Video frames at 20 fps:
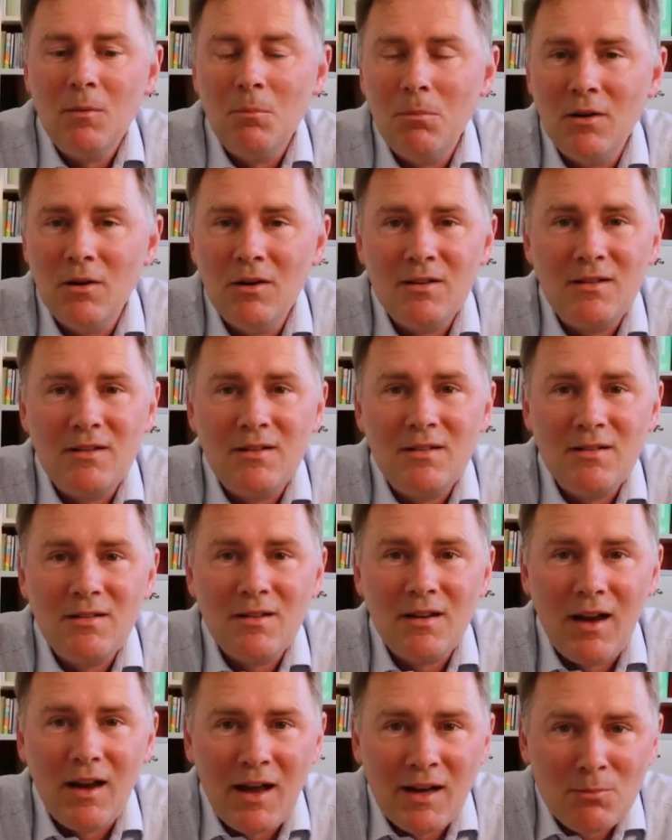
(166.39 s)
But
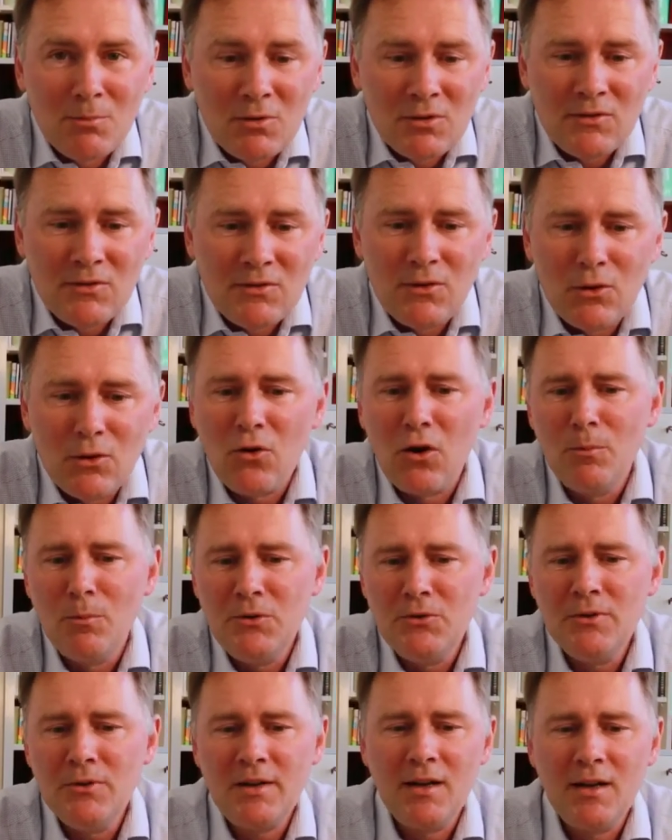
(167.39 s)
animals don't
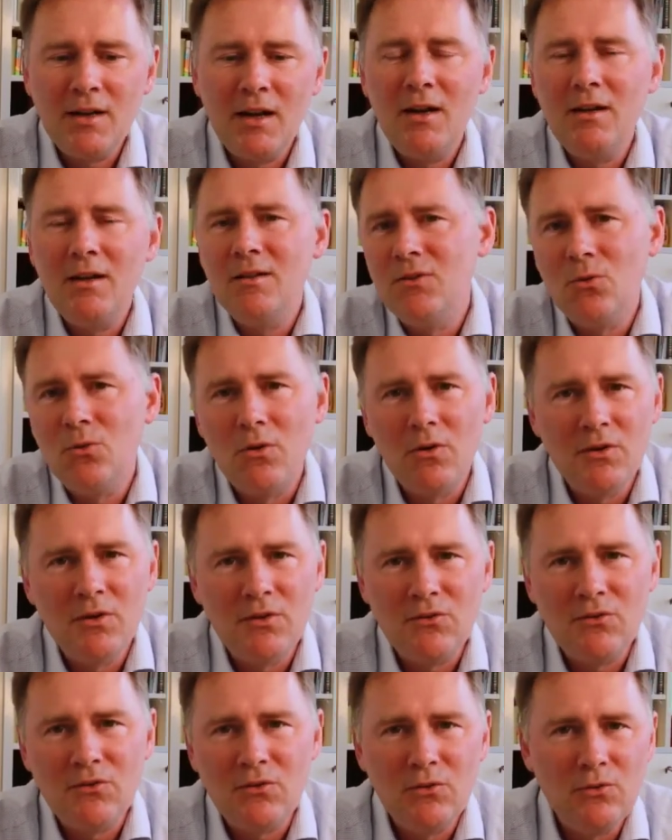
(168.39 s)
communicate in order
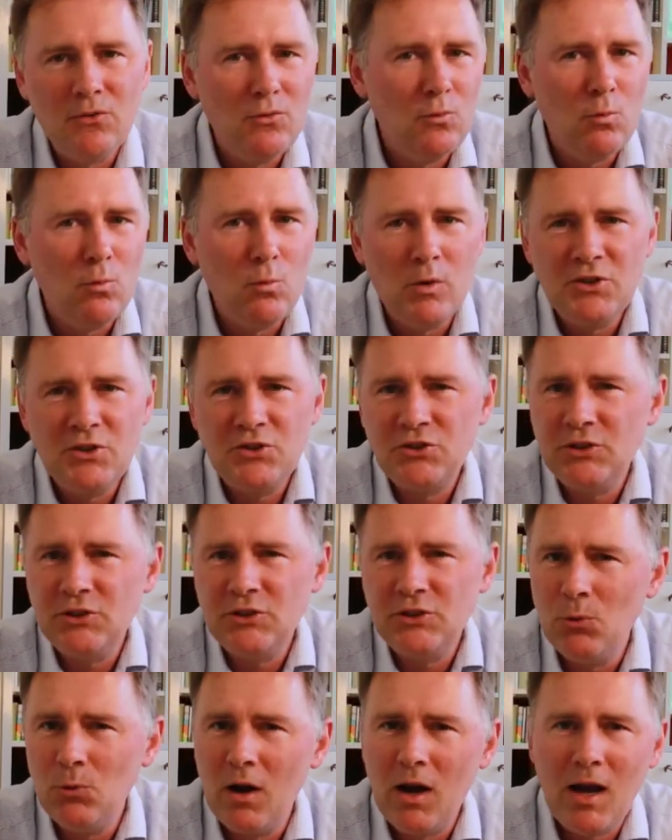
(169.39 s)
to wish
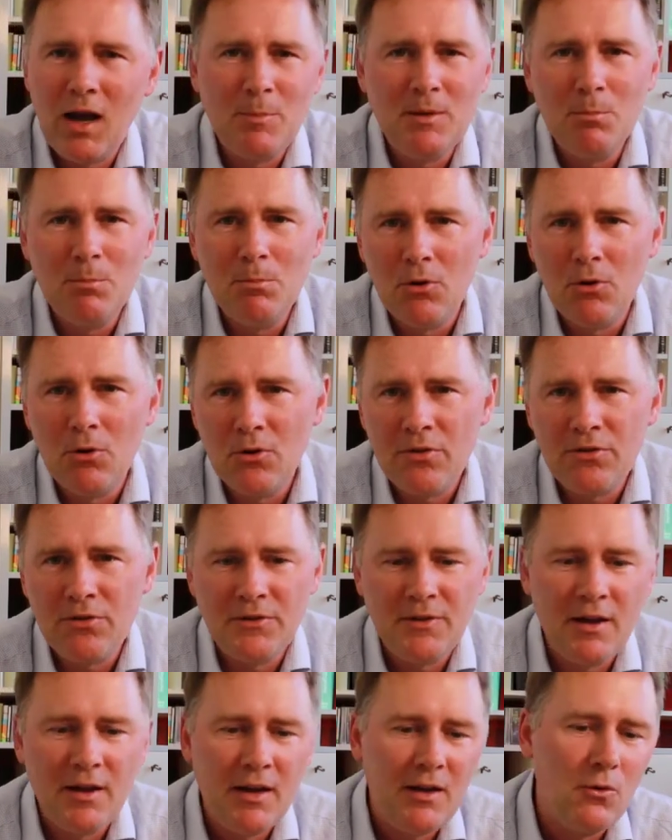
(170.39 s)
you a happy
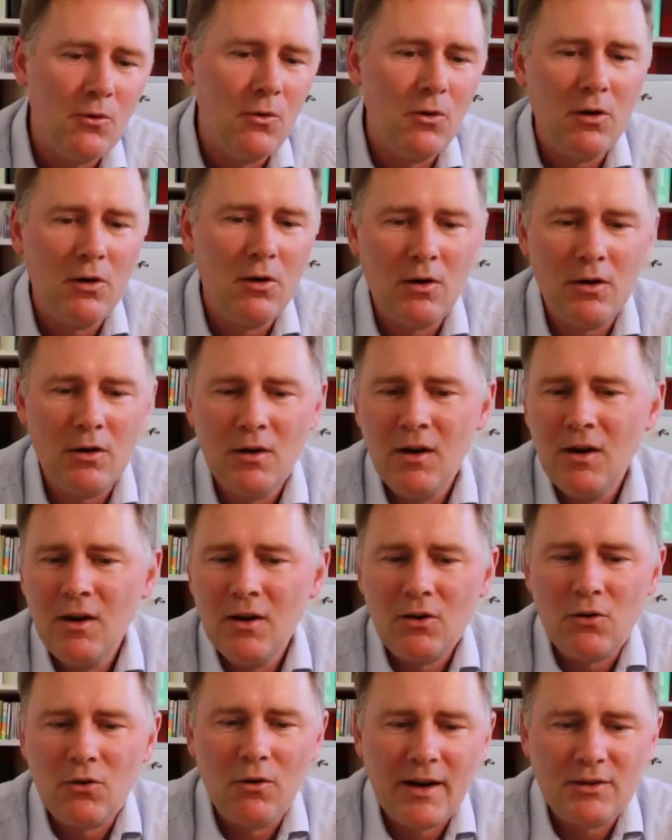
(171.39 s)
birthday or
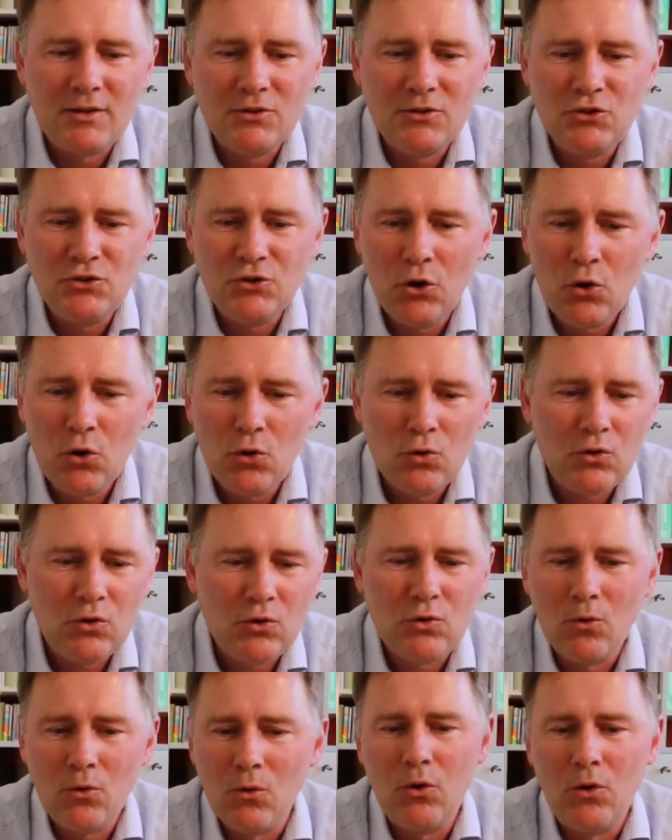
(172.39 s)
crack a
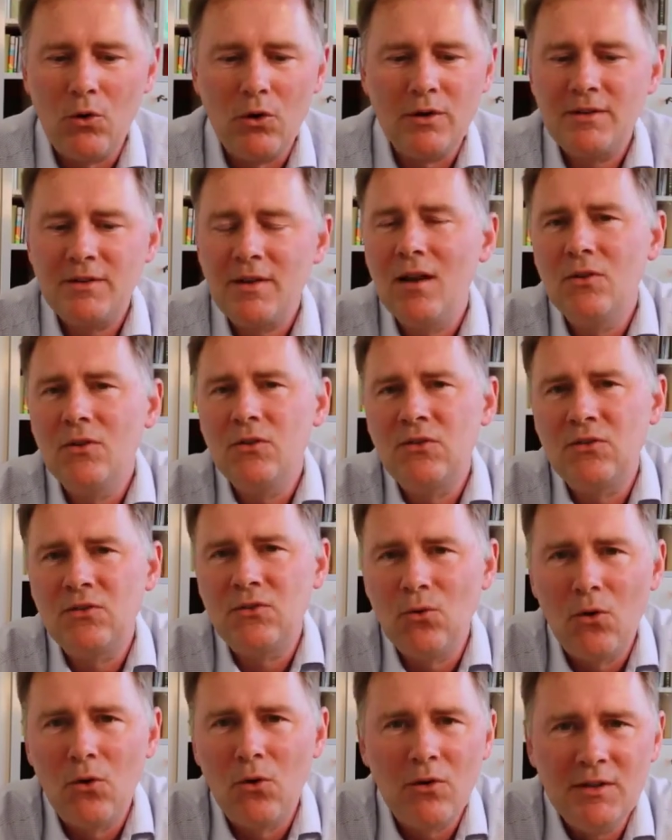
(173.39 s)
joke or tell a
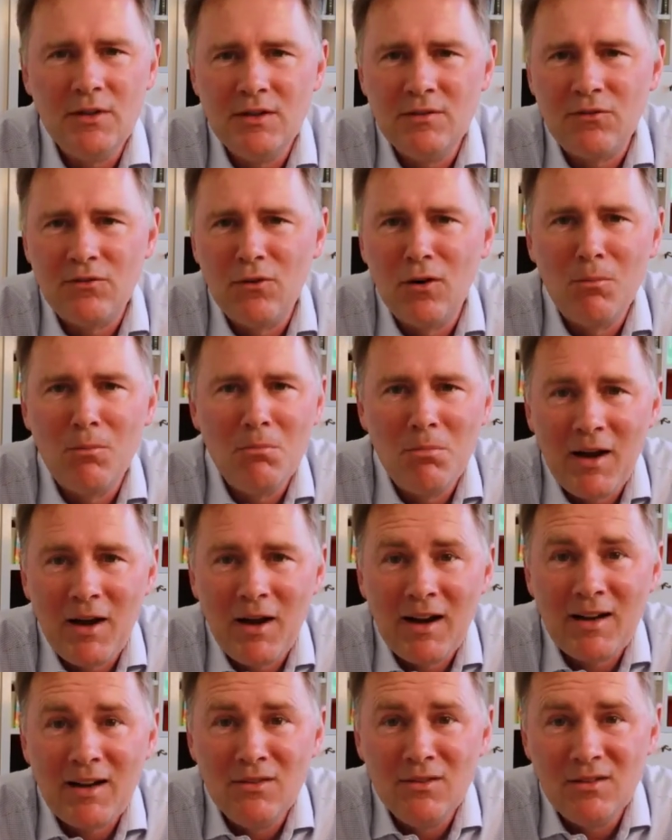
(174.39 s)
story from
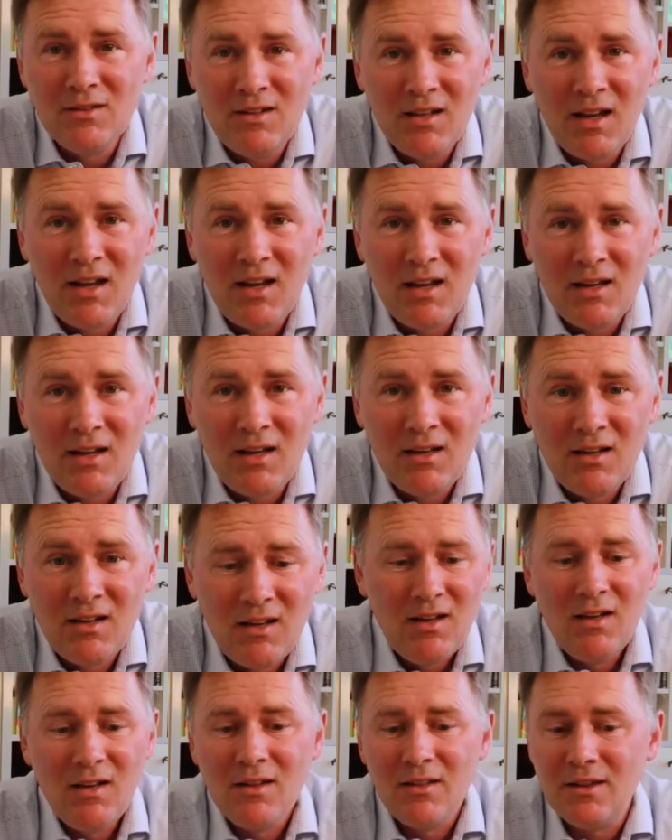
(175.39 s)
back in the day.
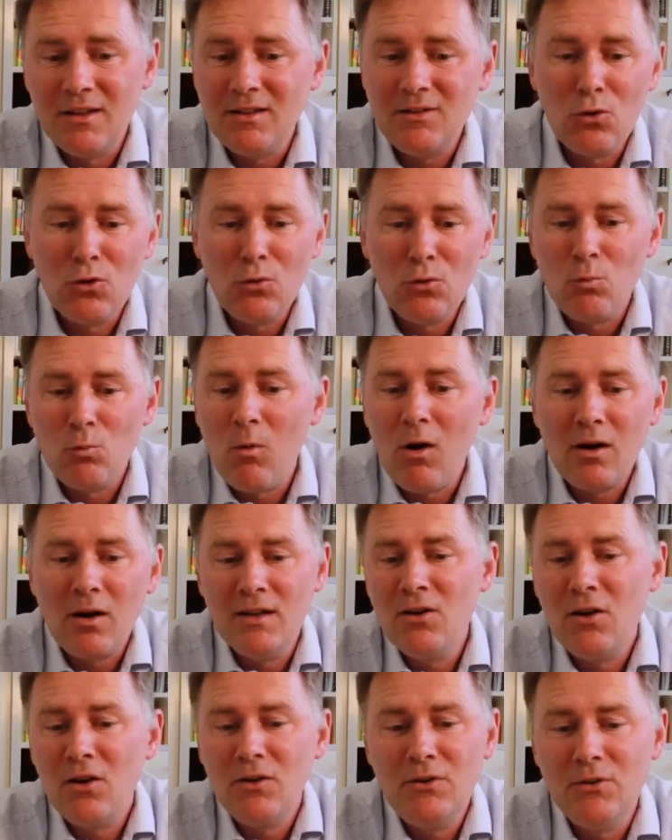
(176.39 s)
They don't walk
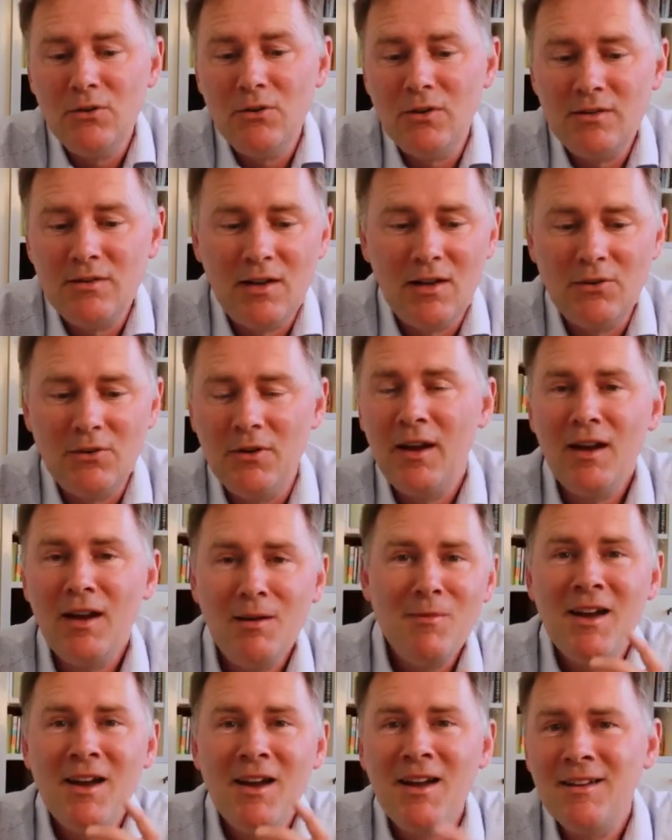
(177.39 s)
in on you and tell you, "Hey
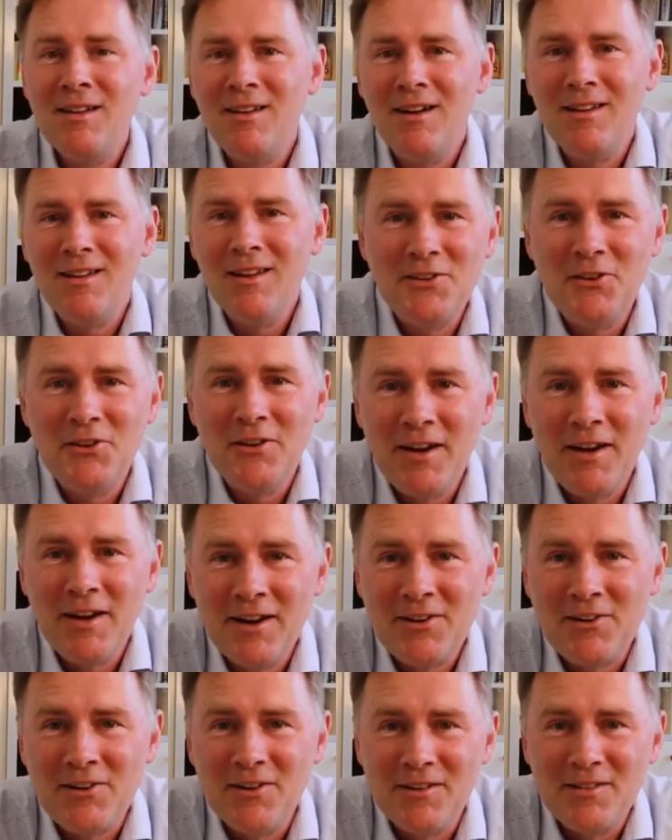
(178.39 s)
man, I like your
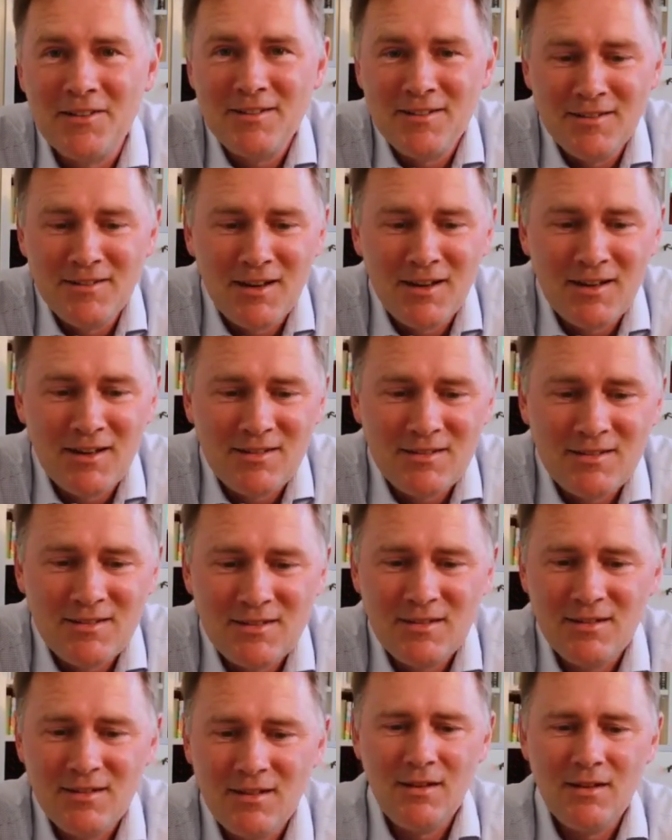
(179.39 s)
haircut, that's
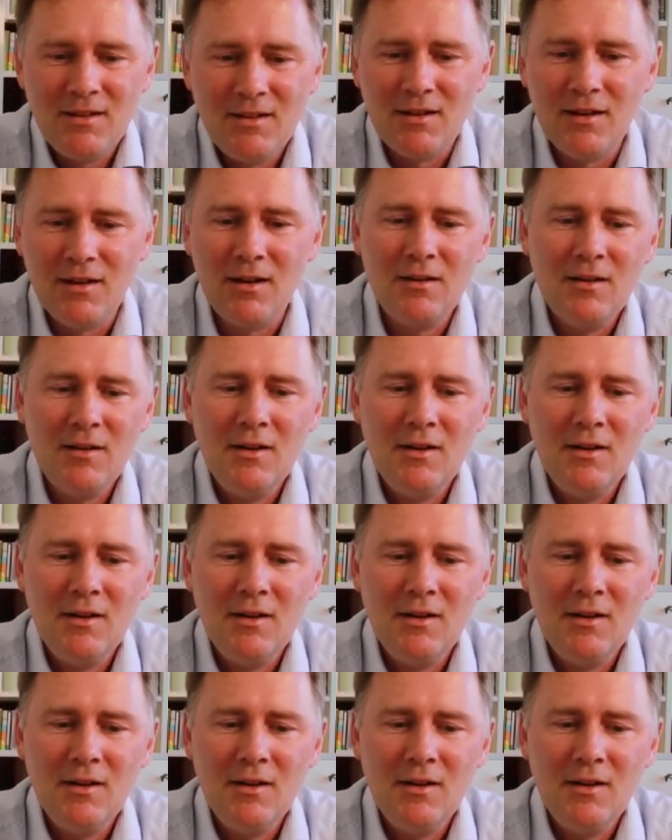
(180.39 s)
nice." Yeah?